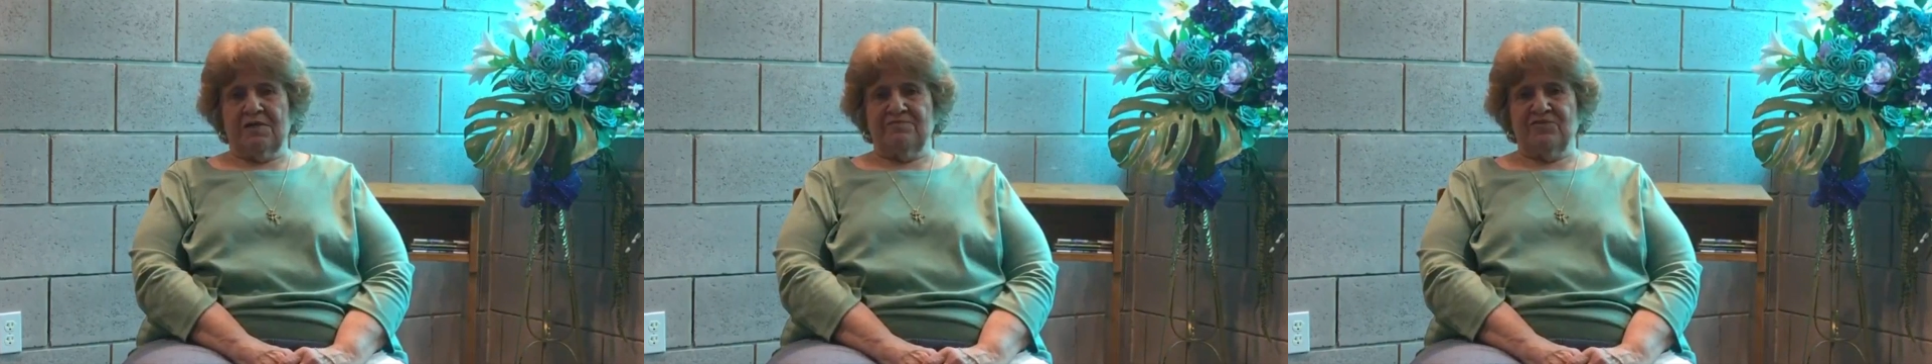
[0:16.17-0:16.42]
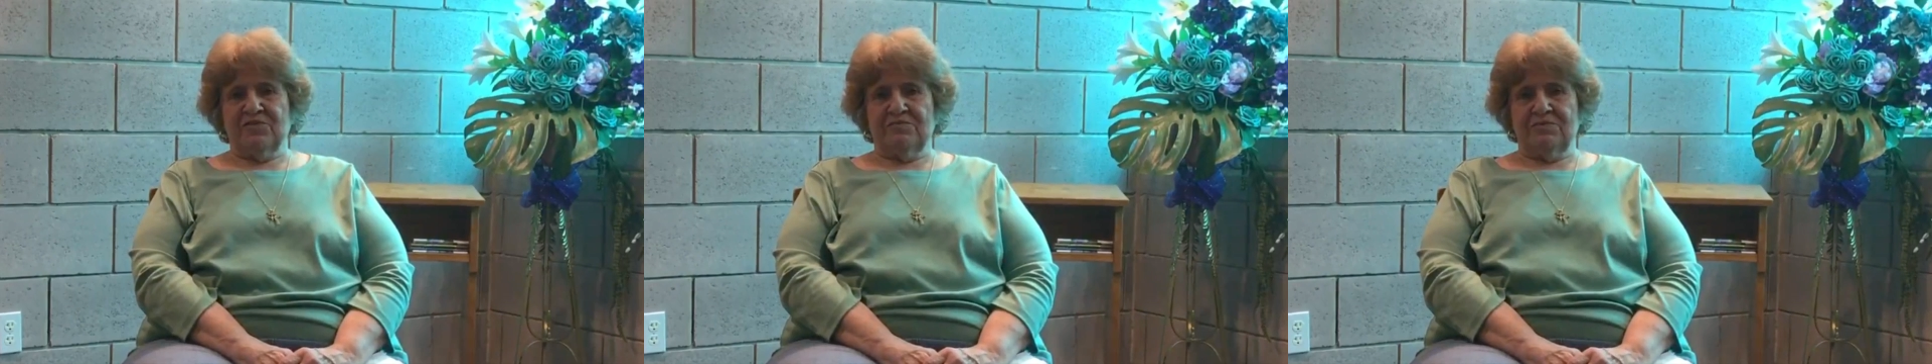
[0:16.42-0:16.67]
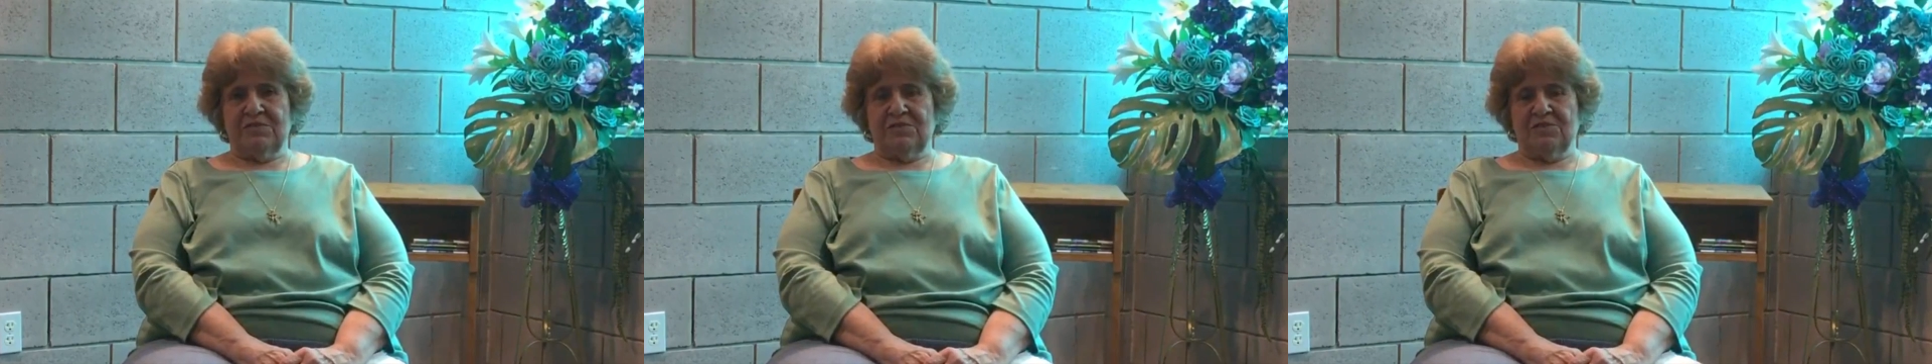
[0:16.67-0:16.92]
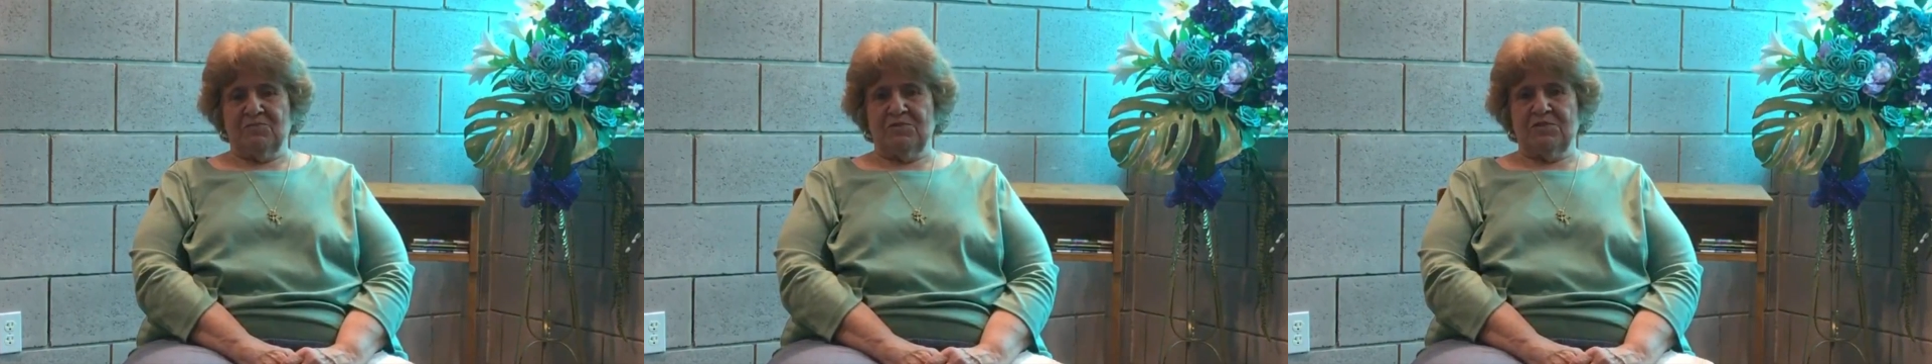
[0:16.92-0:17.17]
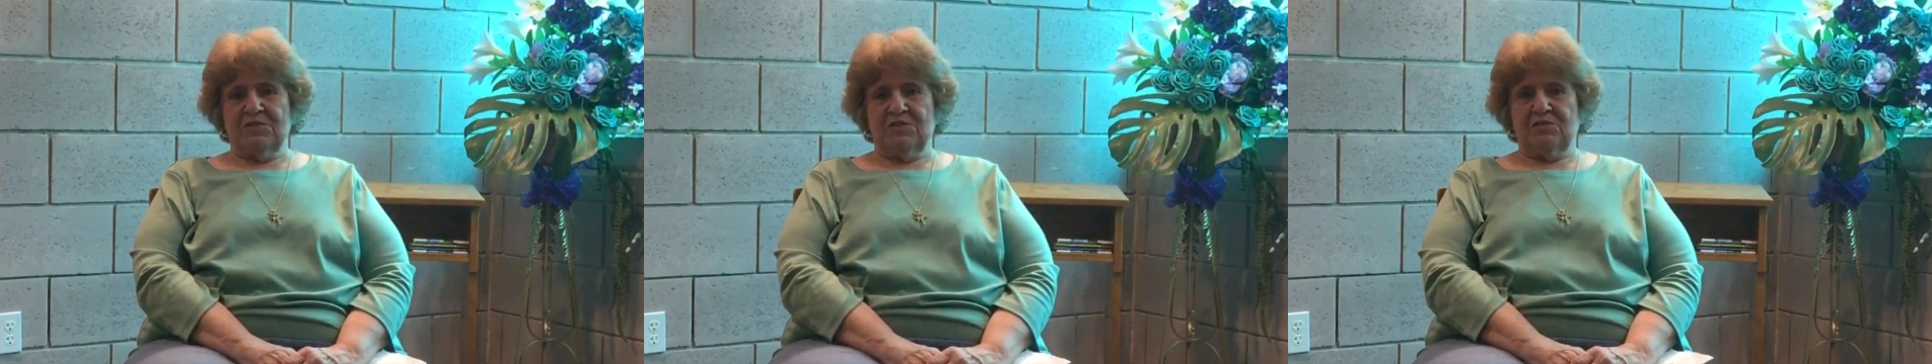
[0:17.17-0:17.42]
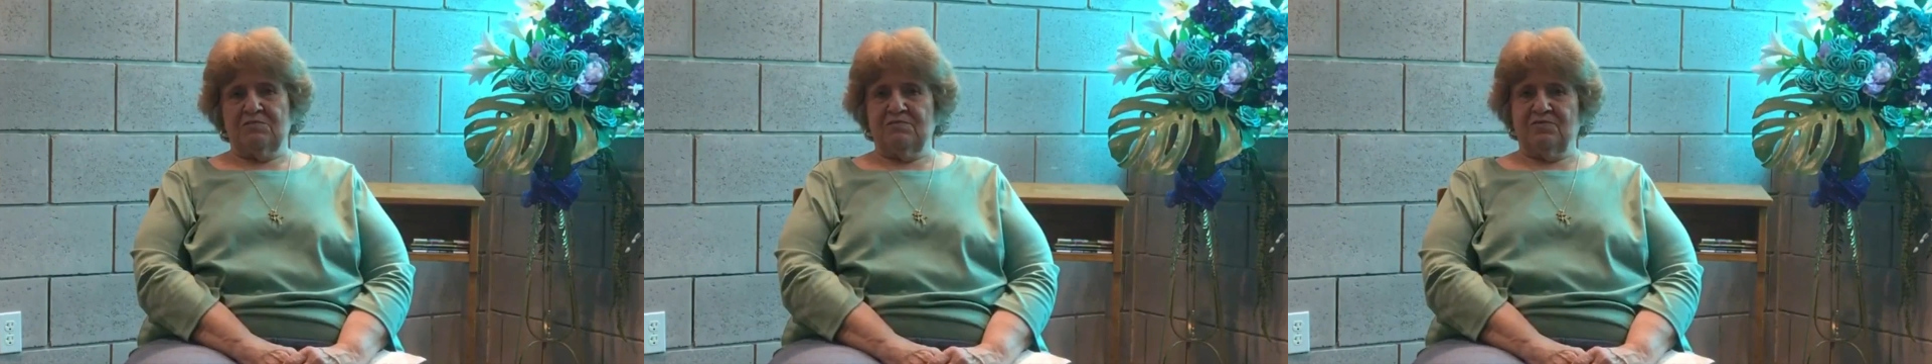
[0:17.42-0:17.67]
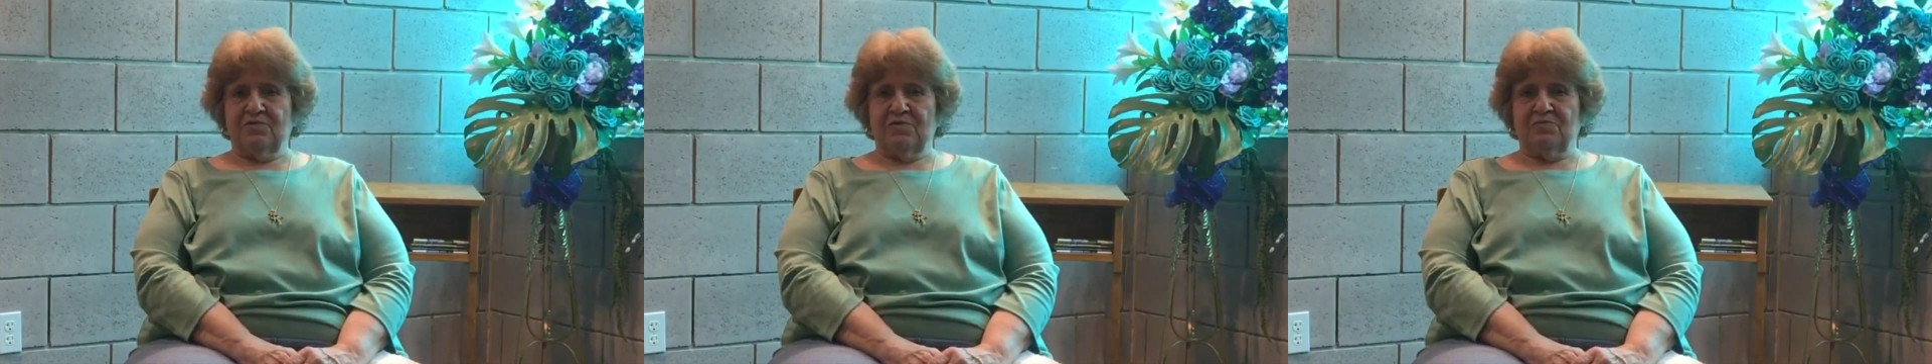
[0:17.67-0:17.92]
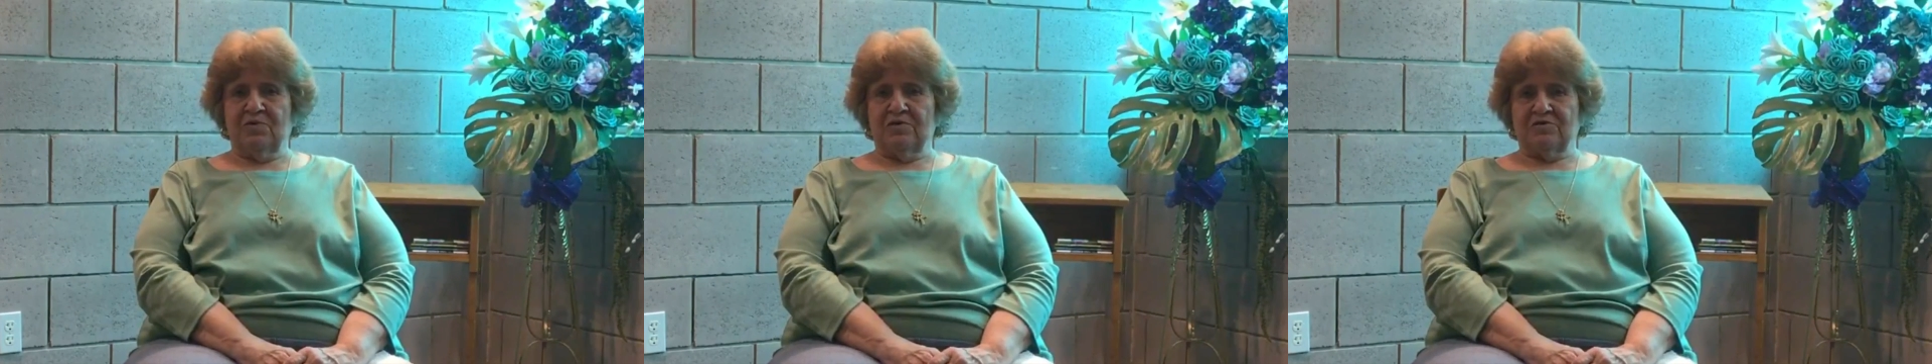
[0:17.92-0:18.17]
I've served in this position for
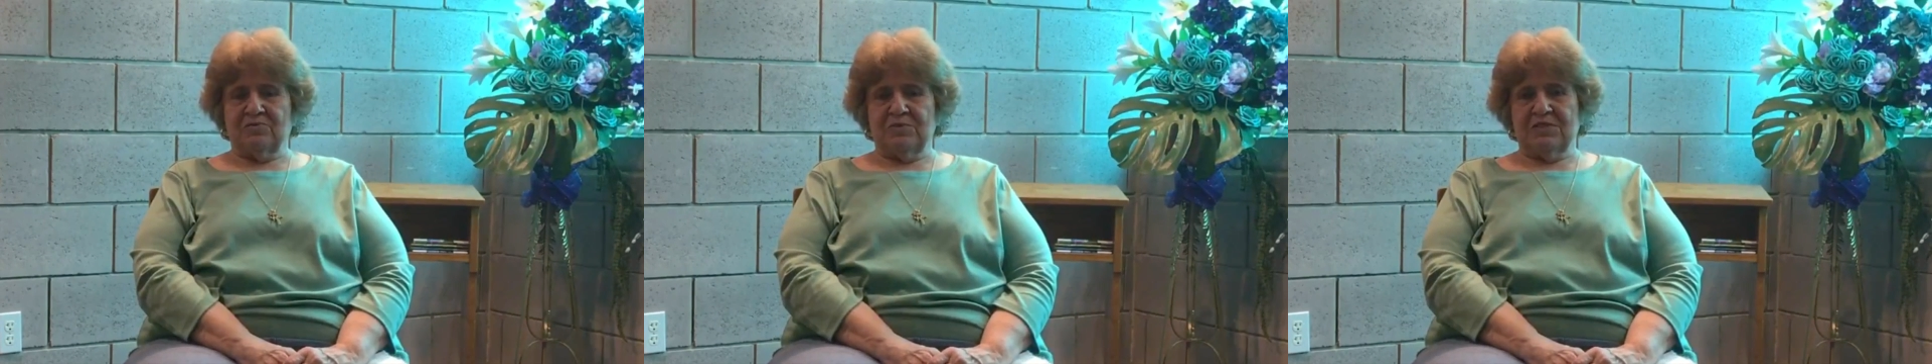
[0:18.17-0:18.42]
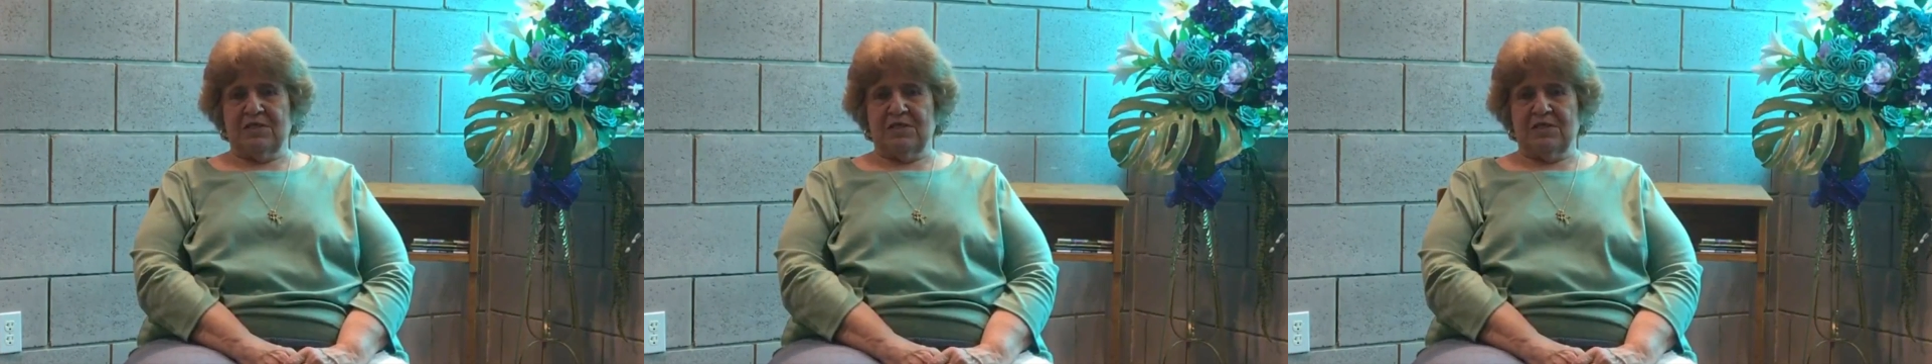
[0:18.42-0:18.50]
approximately